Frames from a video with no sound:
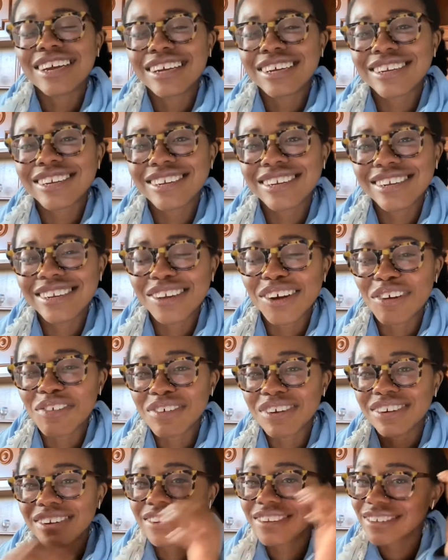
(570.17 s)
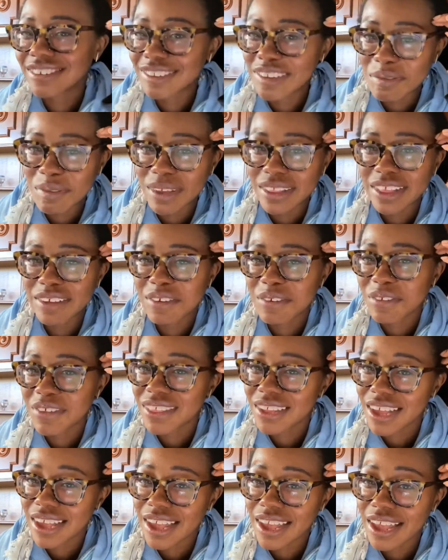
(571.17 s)
she told me she could see me living with
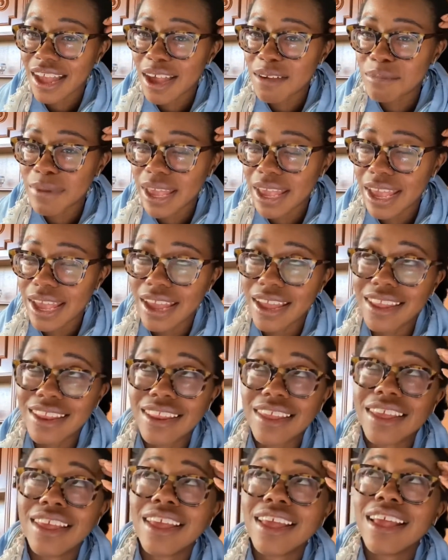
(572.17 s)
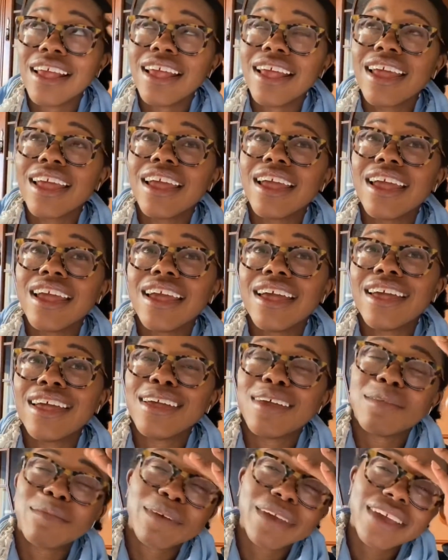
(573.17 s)
a man
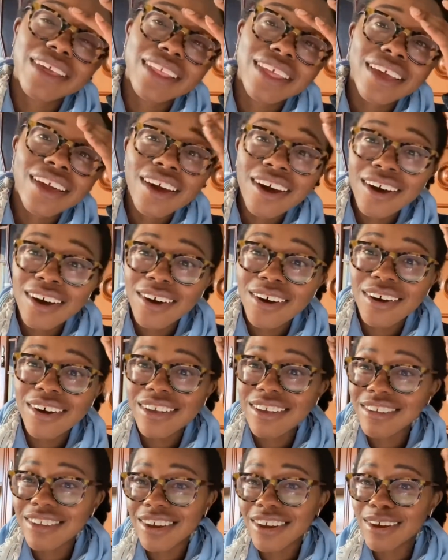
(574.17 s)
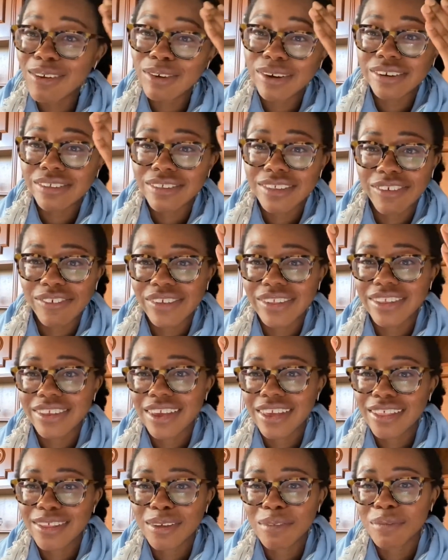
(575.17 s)
and being like, oh, we're just living
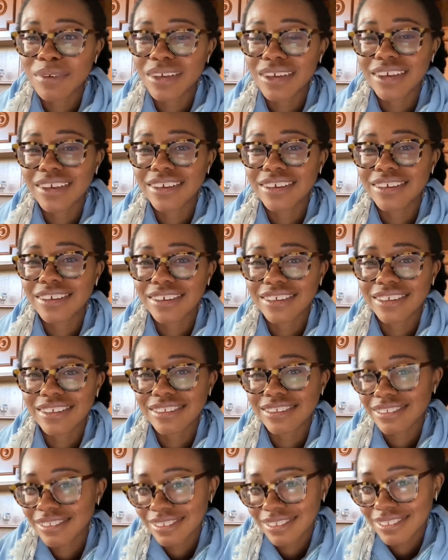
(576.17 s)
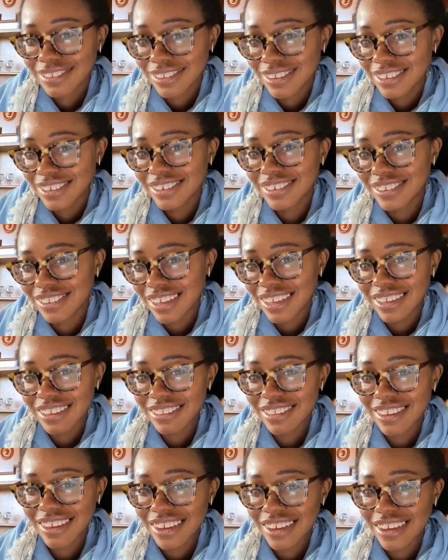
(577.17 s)
together because it's just
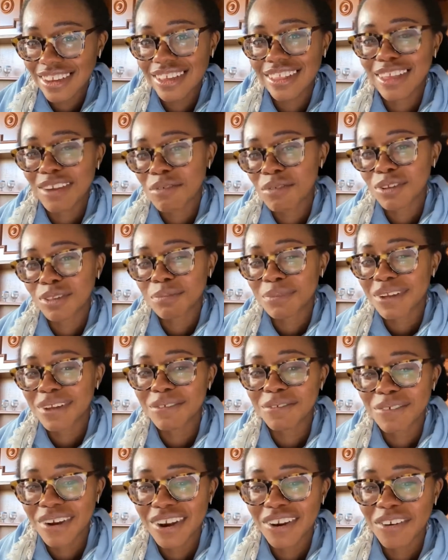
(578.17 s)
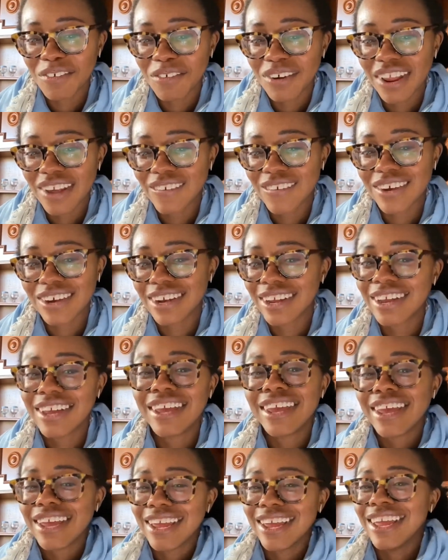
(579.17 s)
easy and like we're splitting rent or whatever.
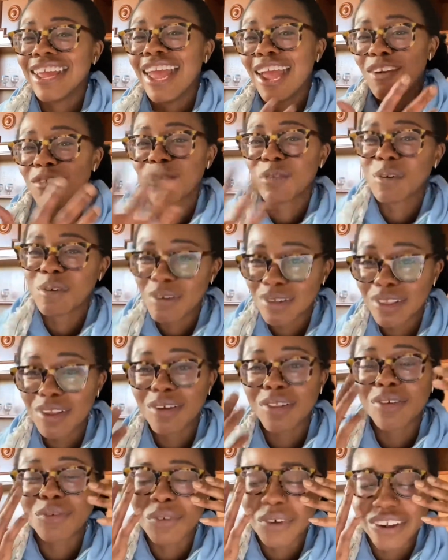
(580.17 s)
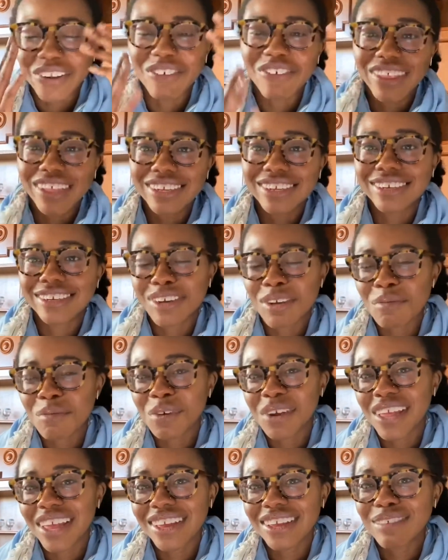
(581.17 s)
And everyone would know that we're in a relationship
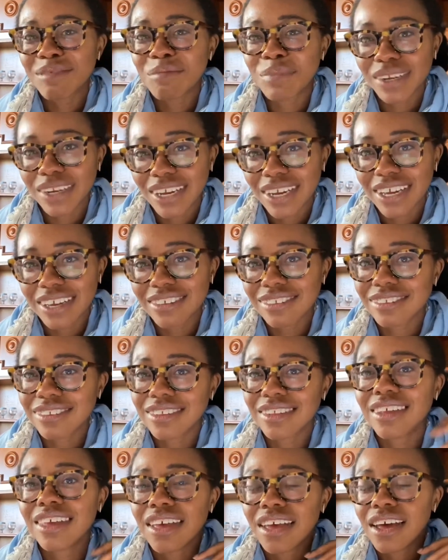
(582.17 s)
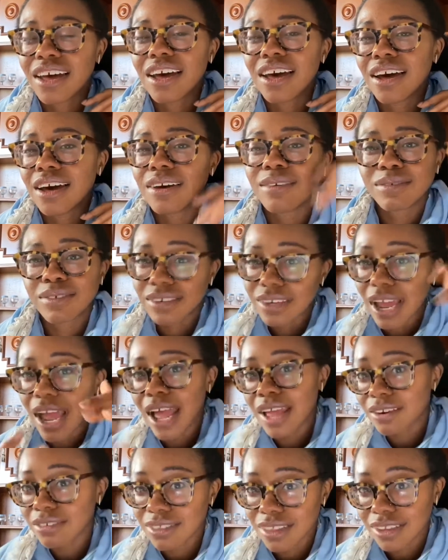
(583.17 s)
but us, which
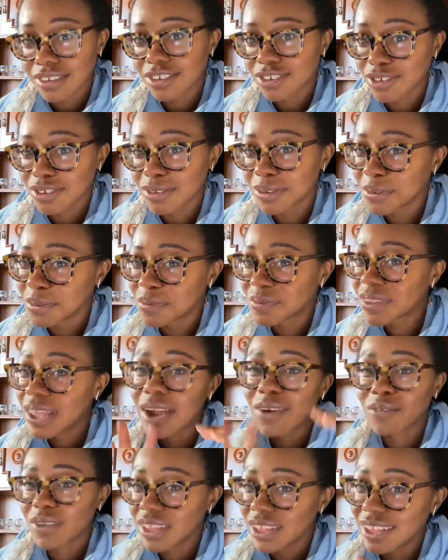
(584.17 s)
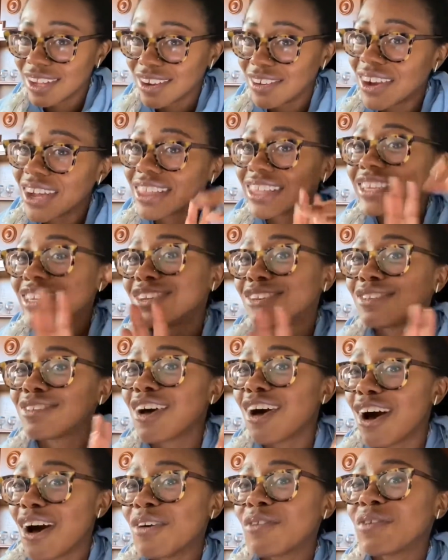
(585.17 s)
I don't think is true. I really don't. I think she's
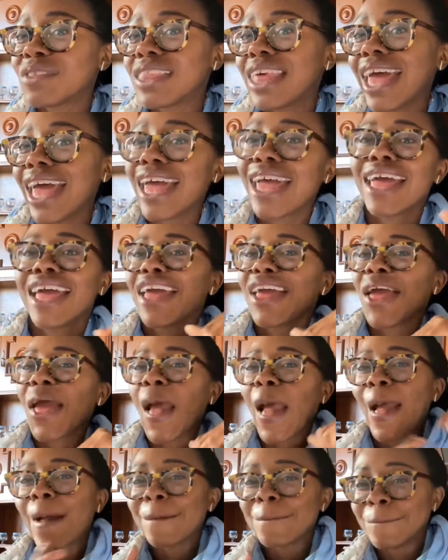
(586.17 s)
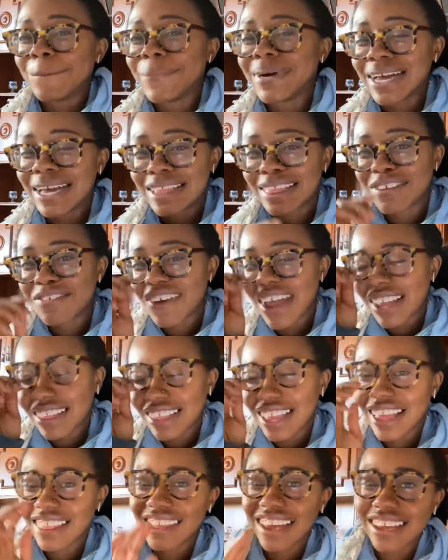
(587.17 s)
off with that. But the fact
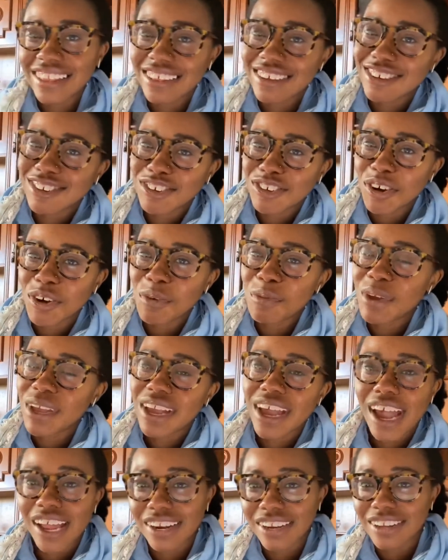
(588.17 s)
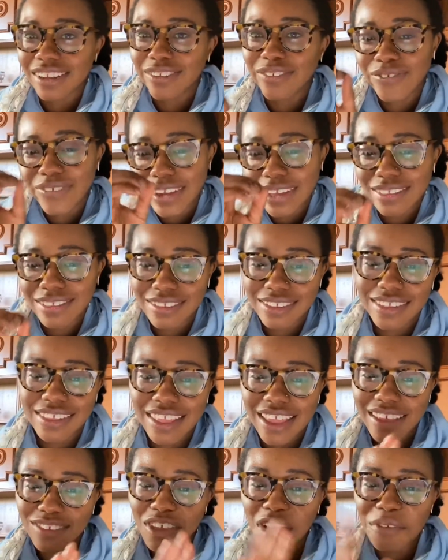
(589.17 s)
that I like this trope, it kind of feeds into
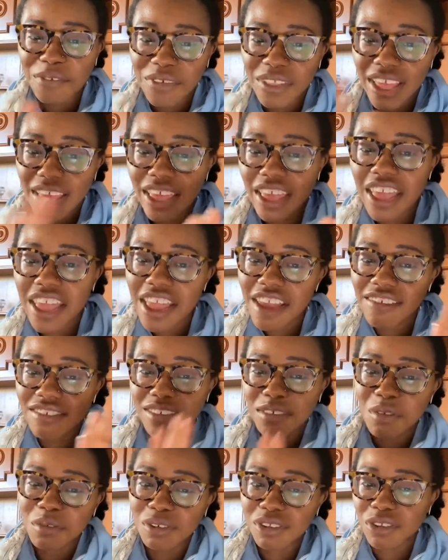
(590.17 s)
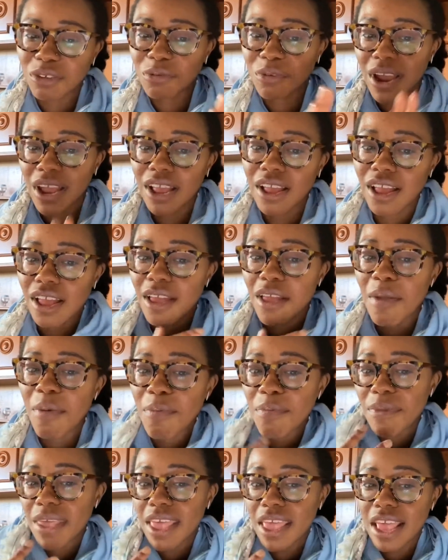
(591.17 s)
that. So I feel like if someone was to write
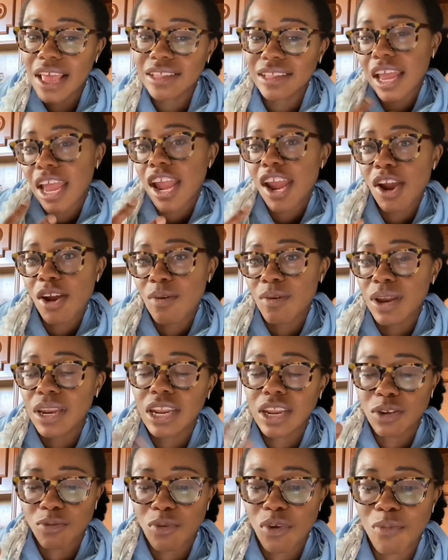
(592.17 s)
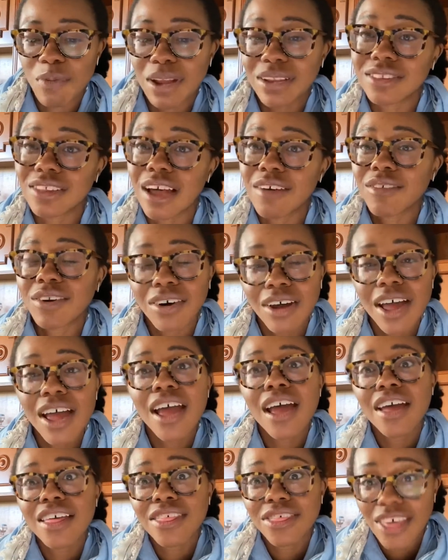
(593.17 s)
me as a heroine in a romance novel,
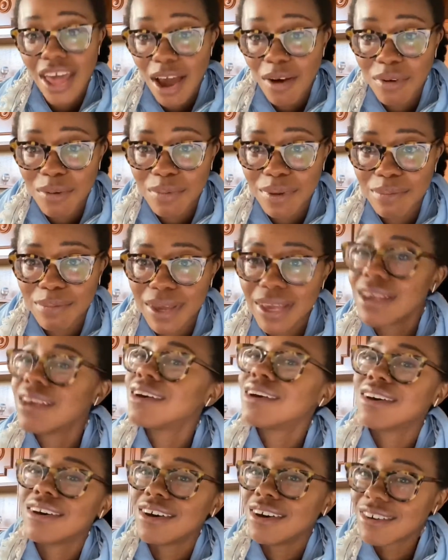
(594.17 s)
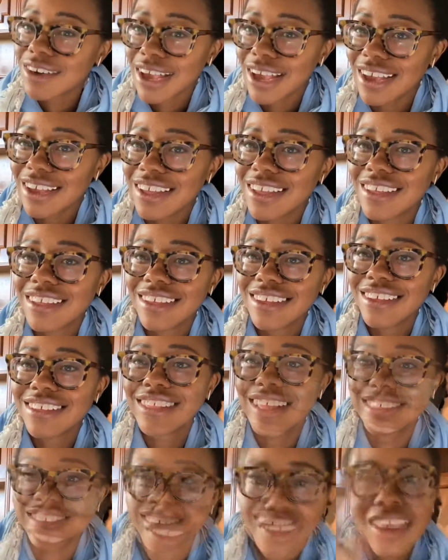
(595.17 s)
that would be me. Okay,
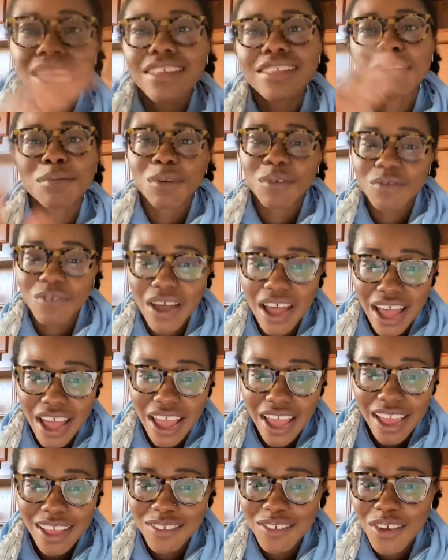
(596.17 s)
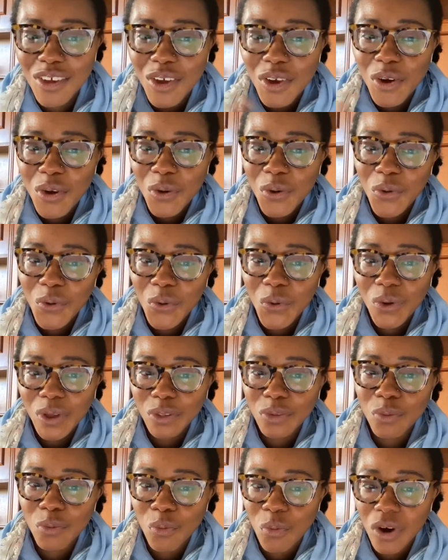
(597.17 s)
that's number 5. Who
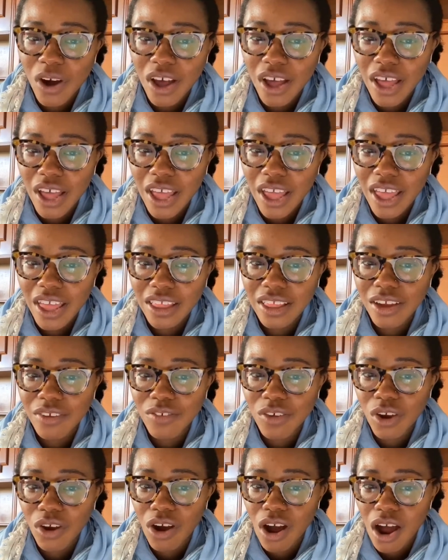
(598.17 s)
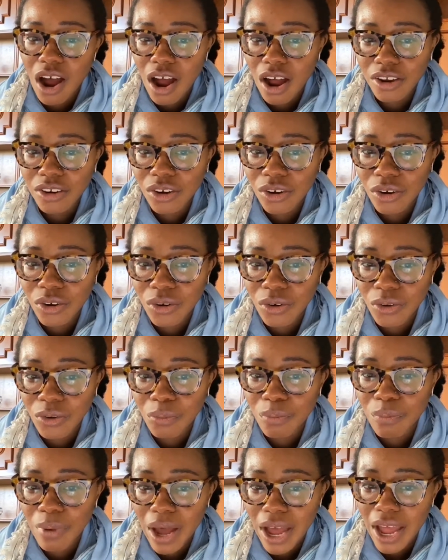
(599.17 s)
is one of your
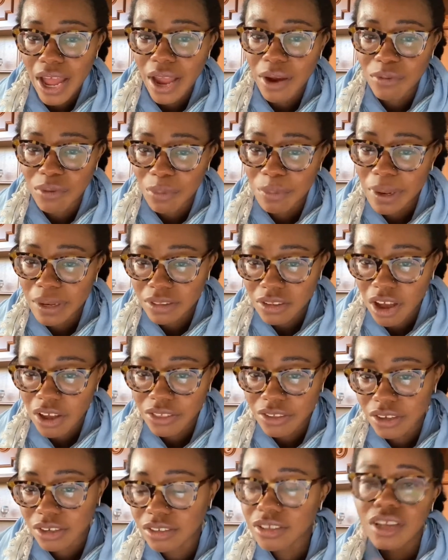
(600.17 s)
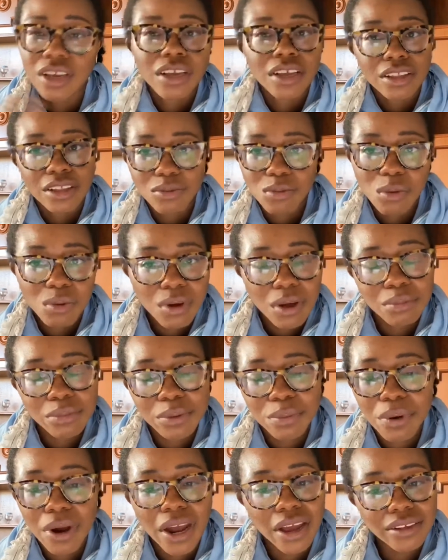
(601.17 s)
auto buy romance authors? This won't come
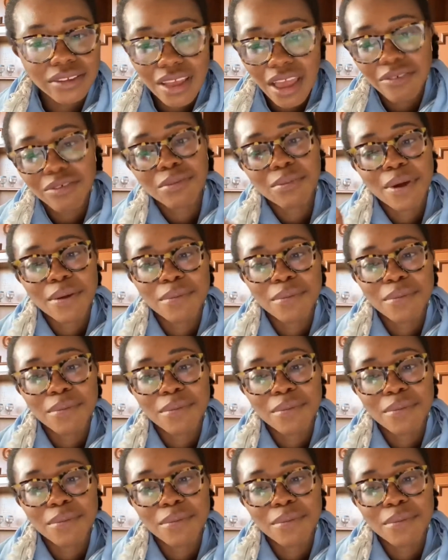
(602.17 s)
surprise after my